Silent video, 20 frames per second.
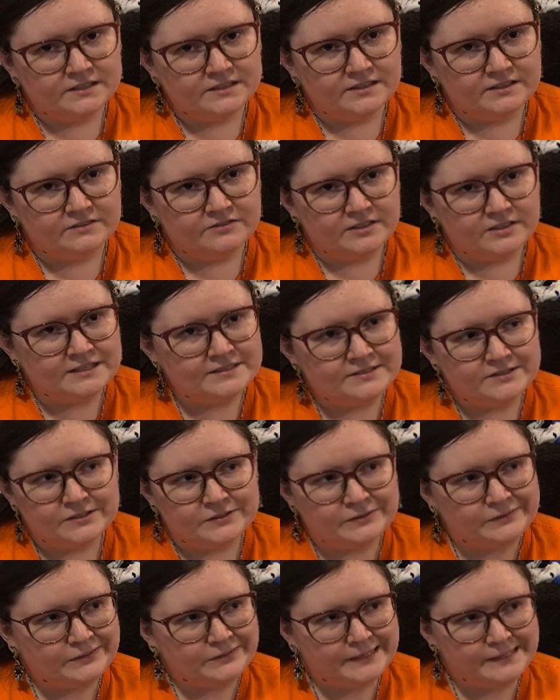
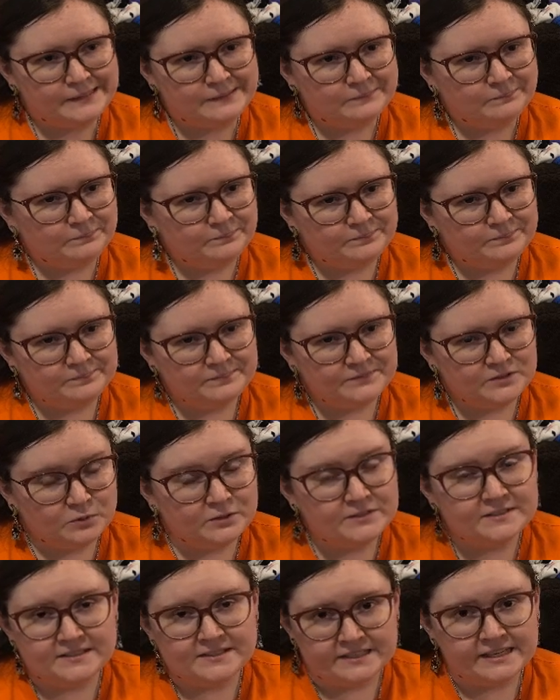until like
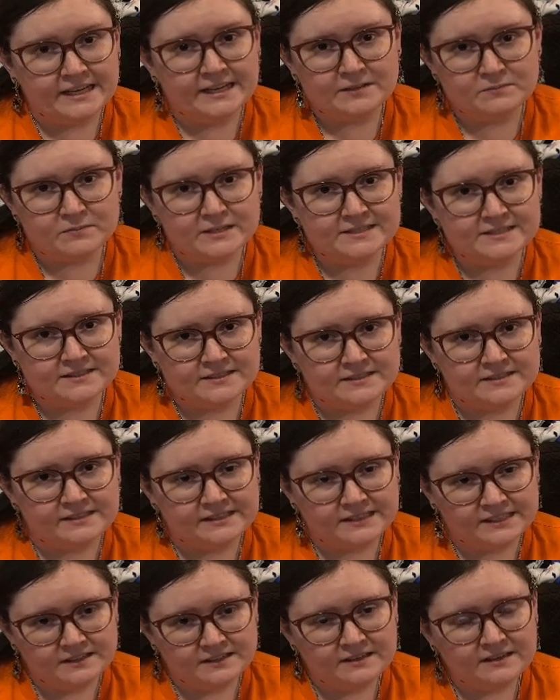towards the end,
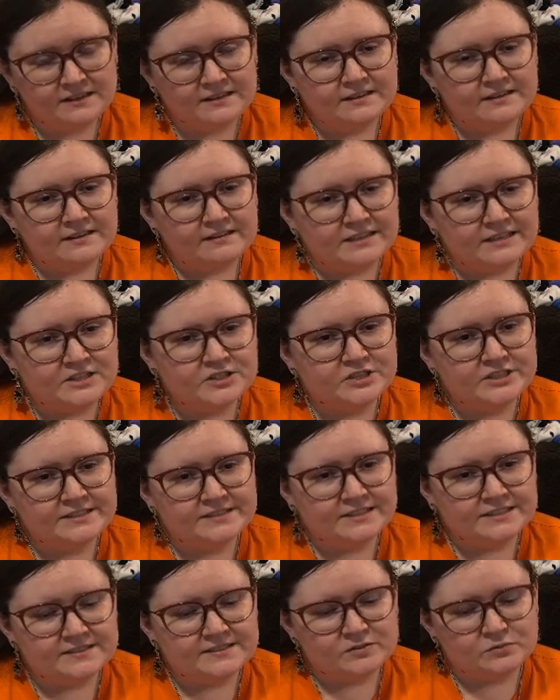basically. Like, she
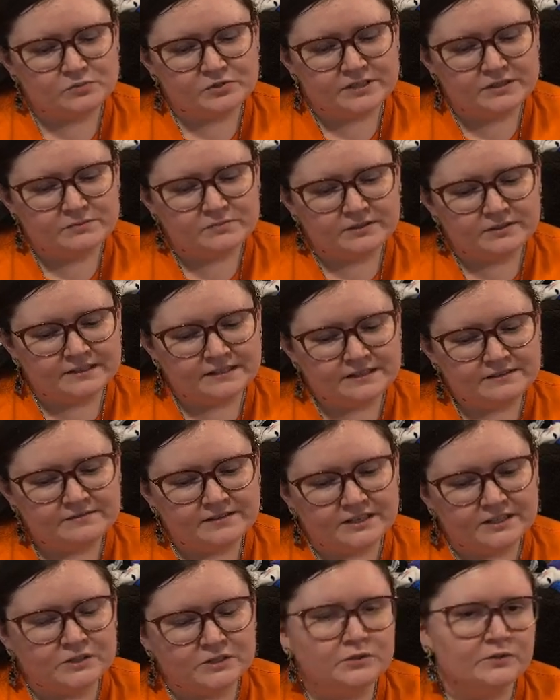doesn't really believe
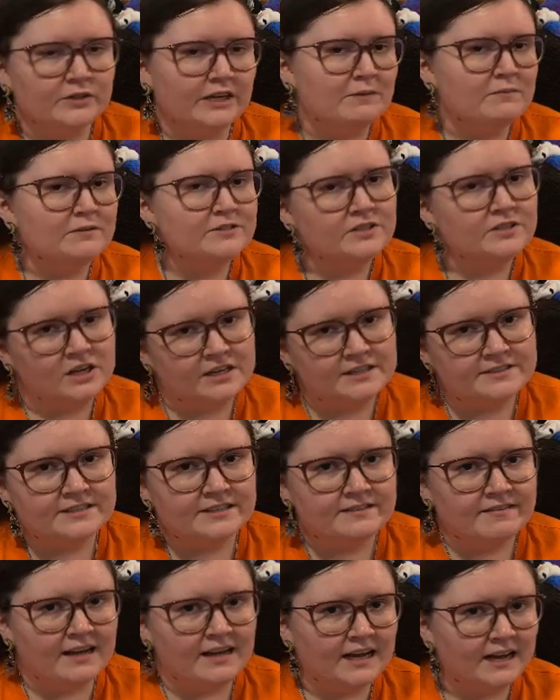that her grandma's
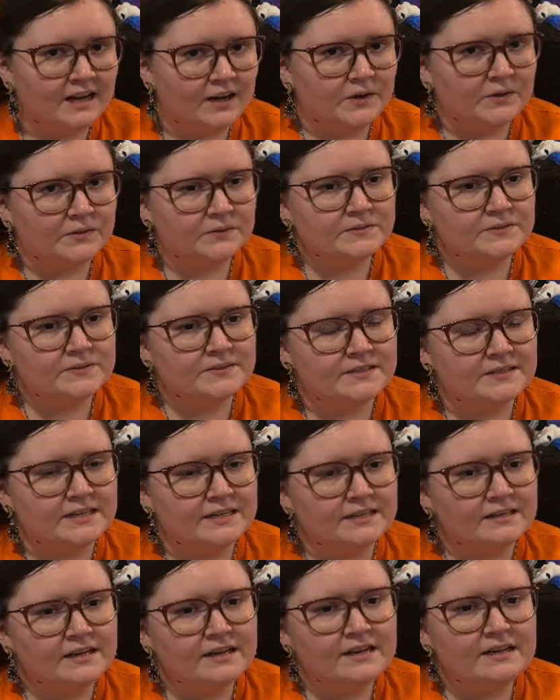haunting the house,
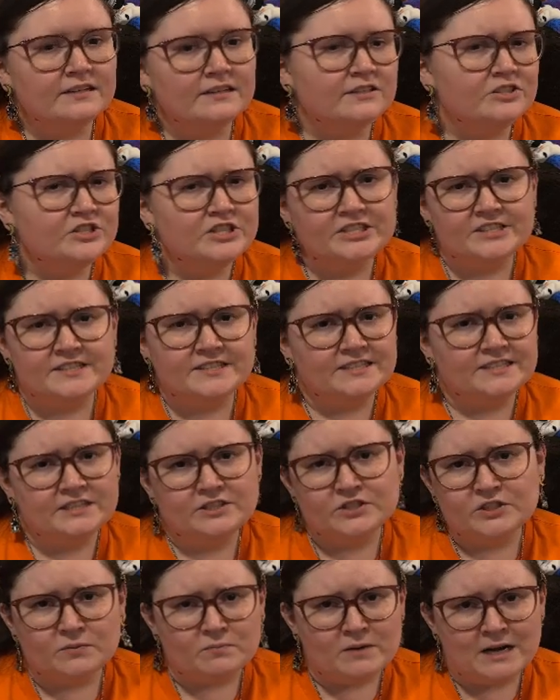and she just thinks
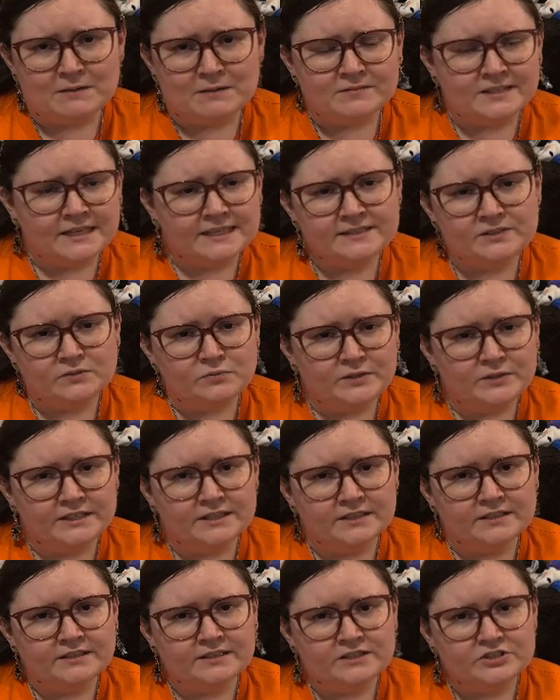her mom's acting
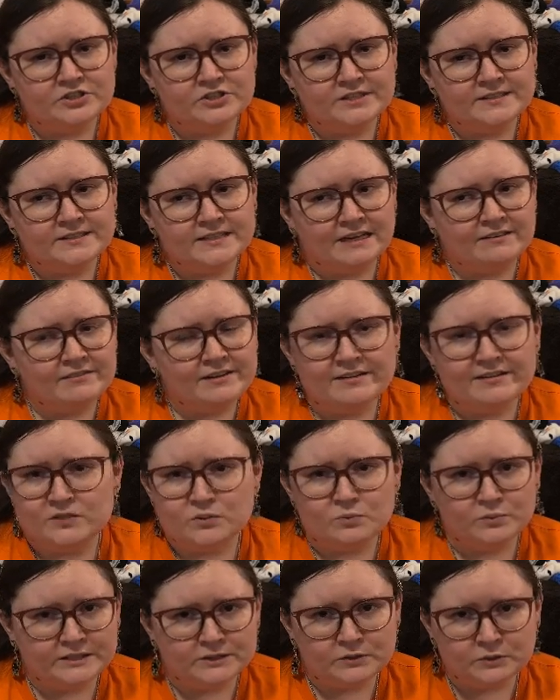weird because she's having this
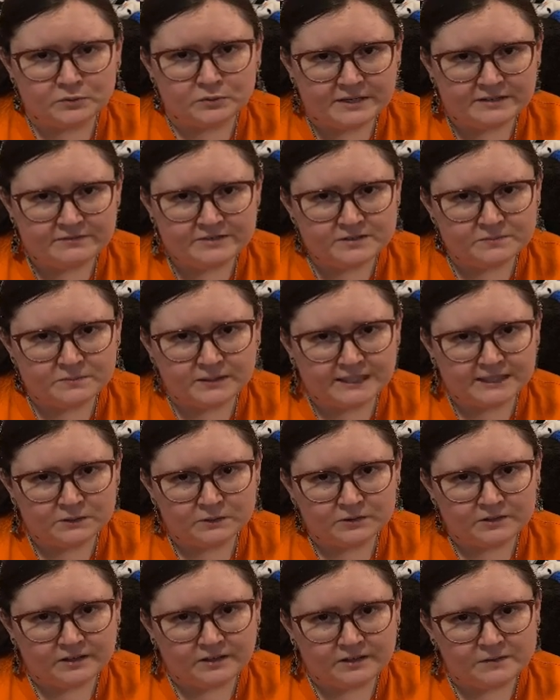weird grief
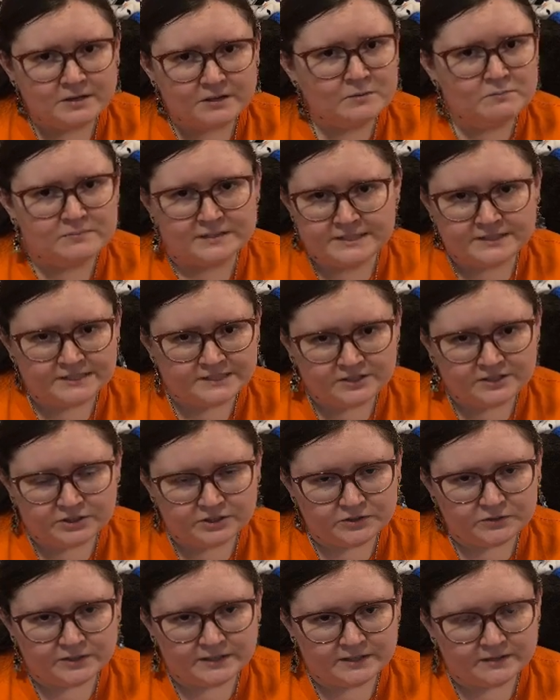spiral about missing
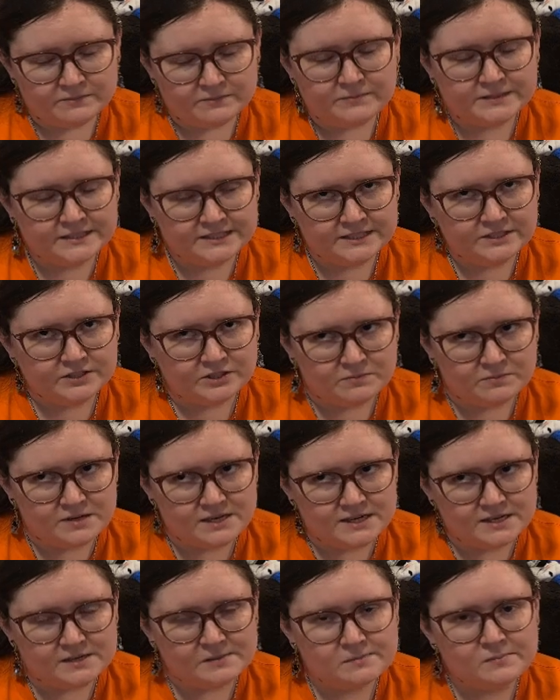her
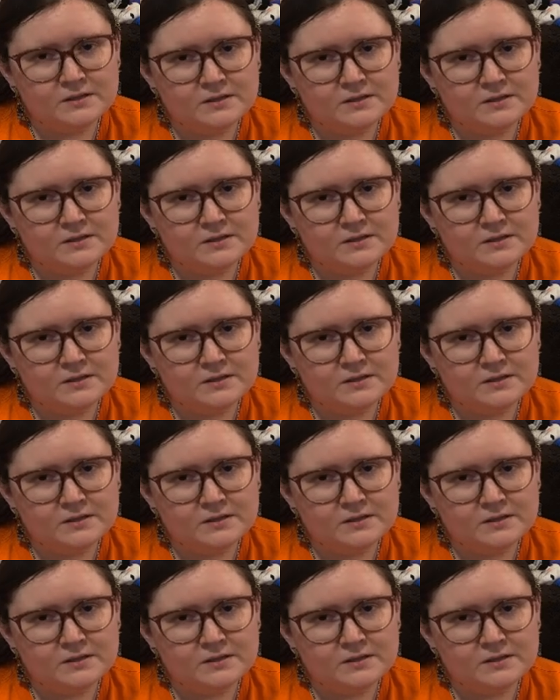mom.